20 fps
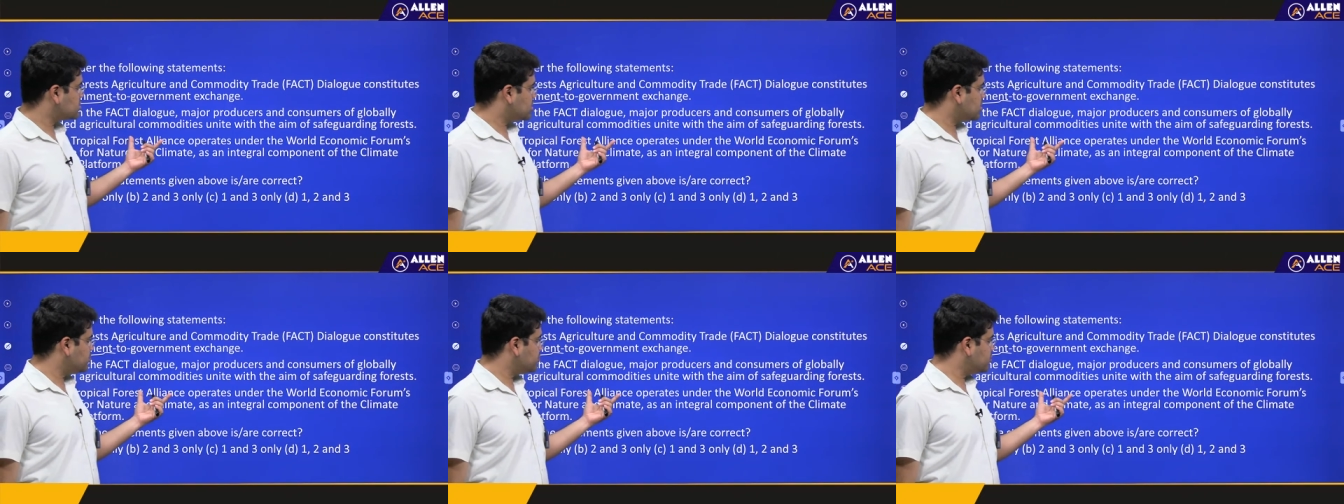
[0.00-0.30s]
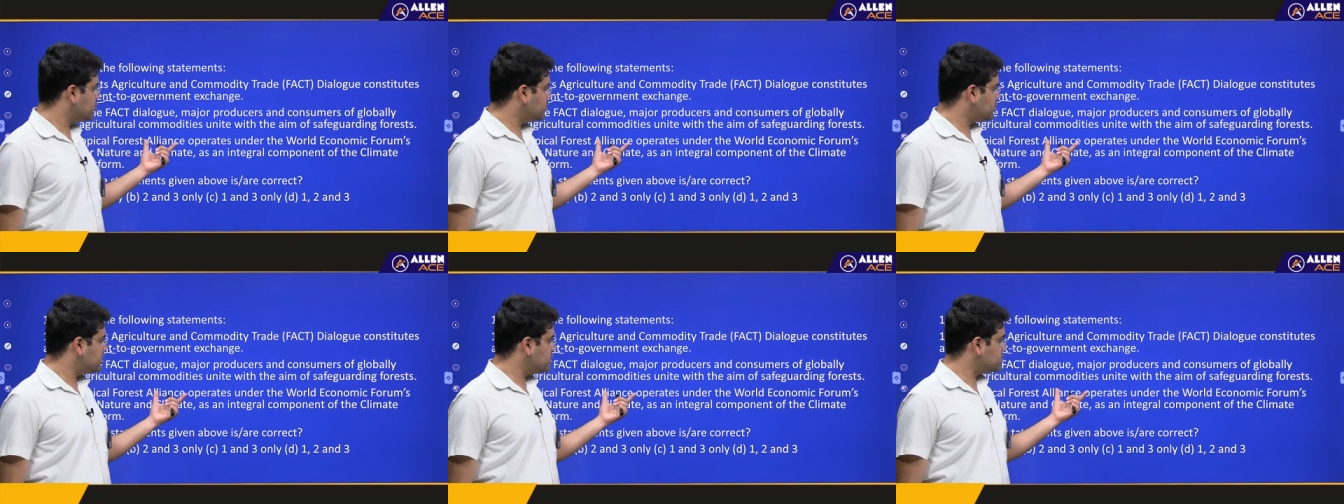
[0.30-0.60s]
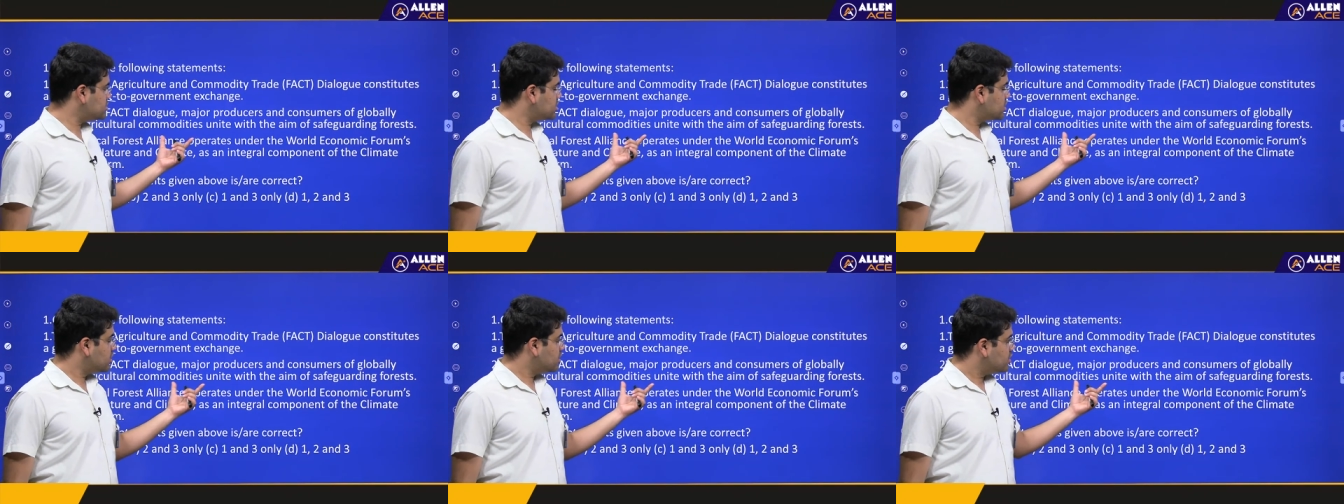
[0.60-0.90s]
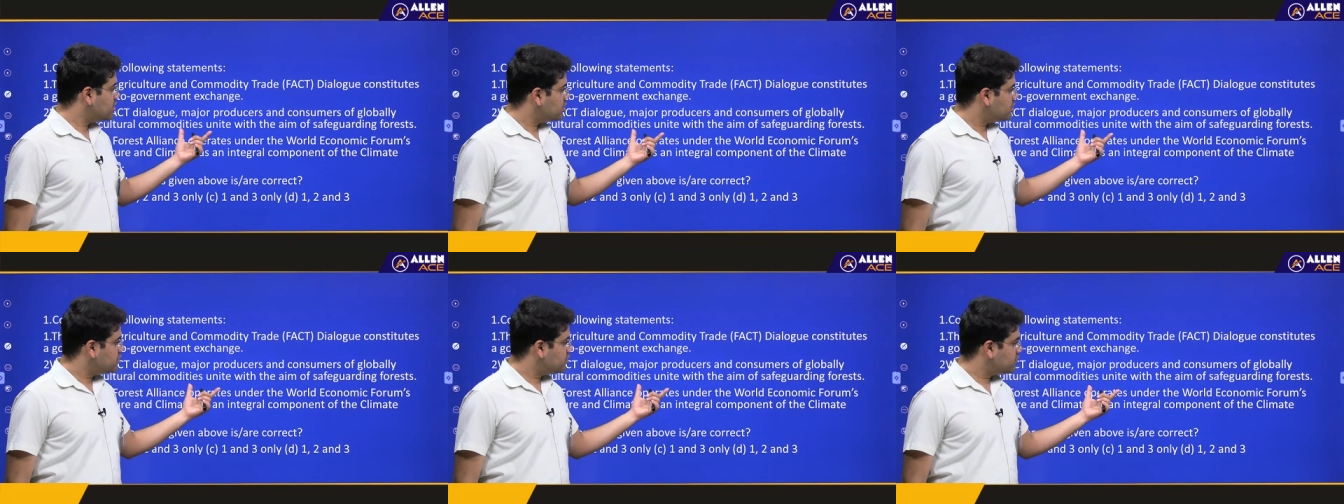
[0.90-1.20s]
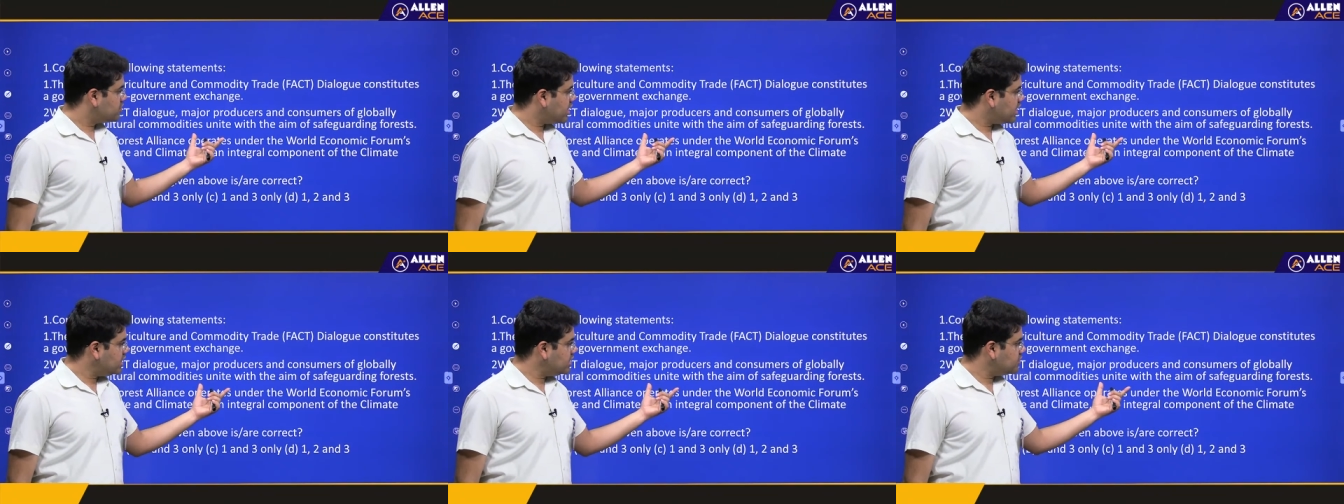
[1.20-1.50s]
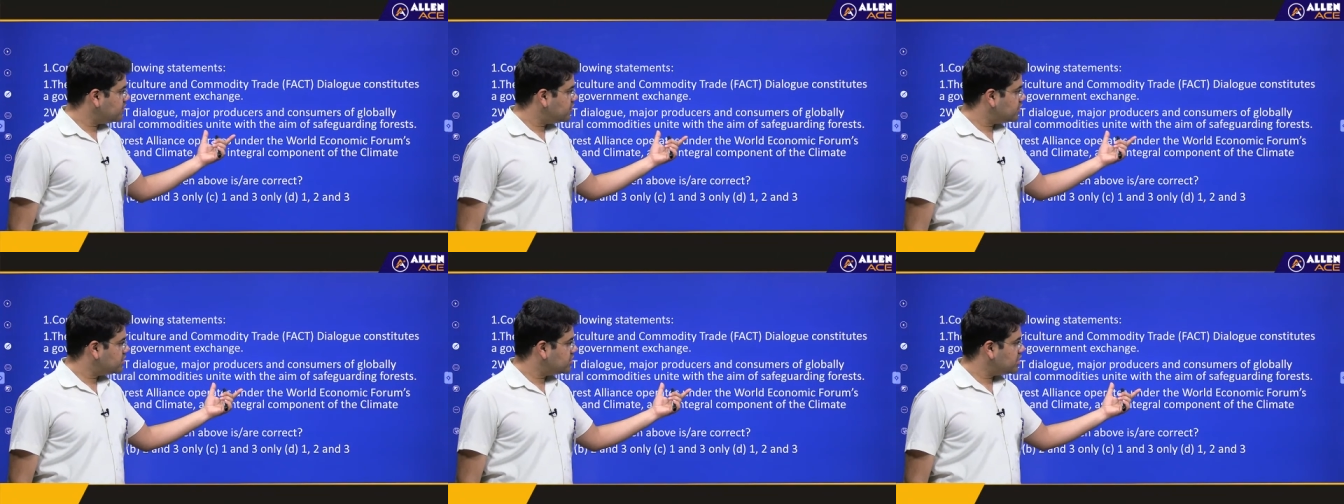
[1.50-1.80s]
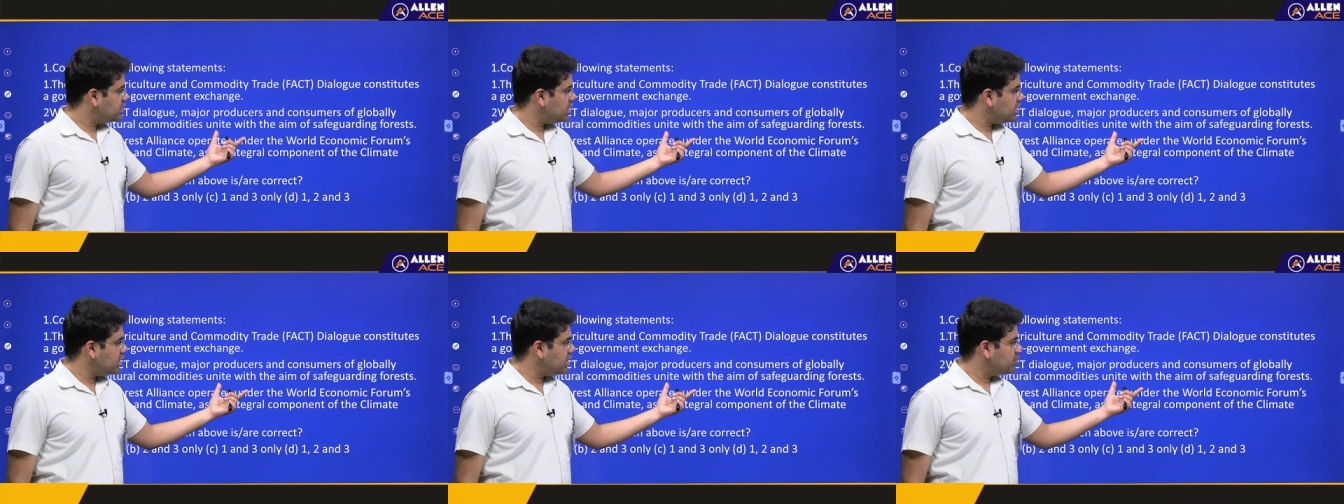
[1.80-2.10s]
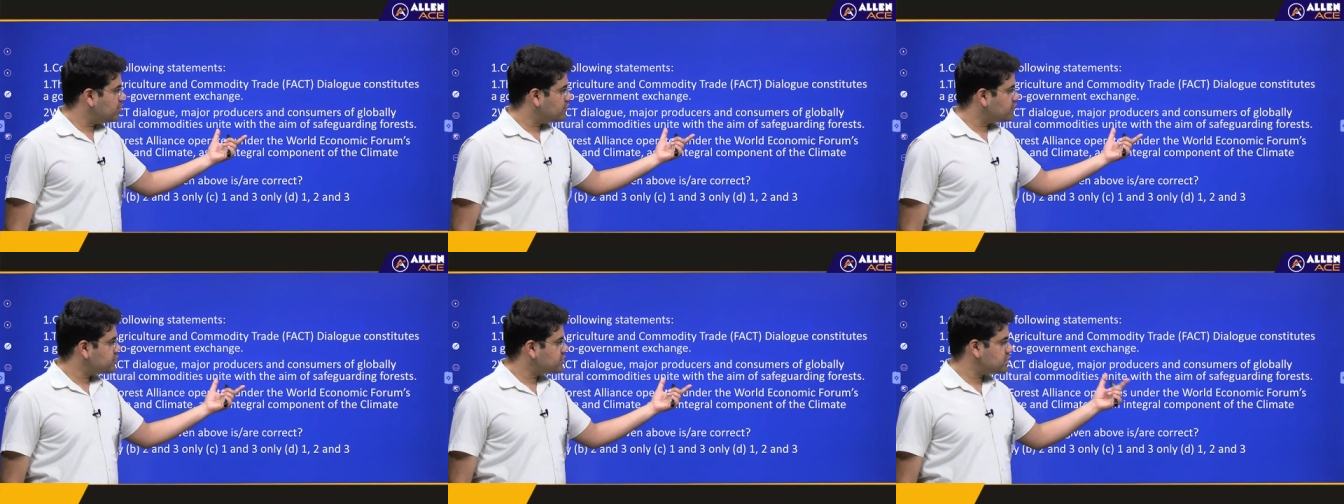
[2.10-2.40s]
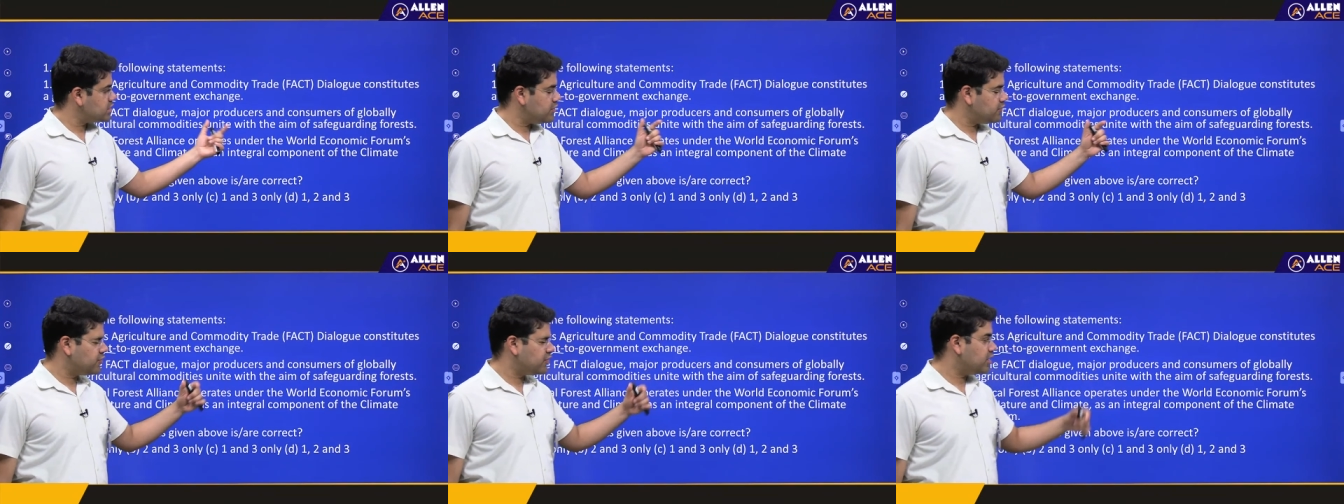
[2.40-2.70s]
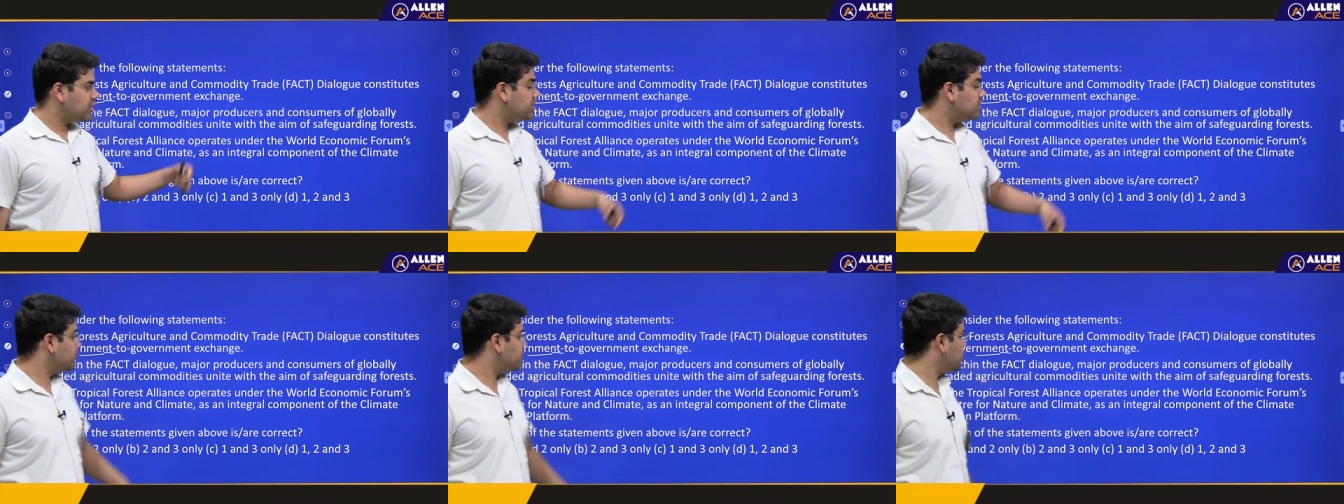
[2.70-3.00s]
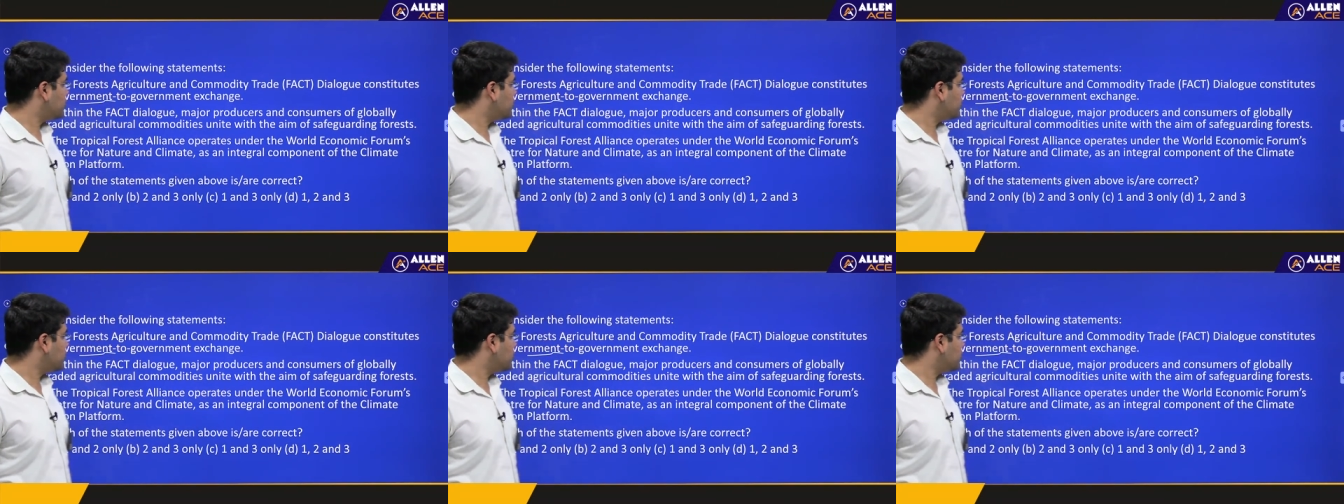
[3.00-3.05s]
communities unite with the aim of safeguarding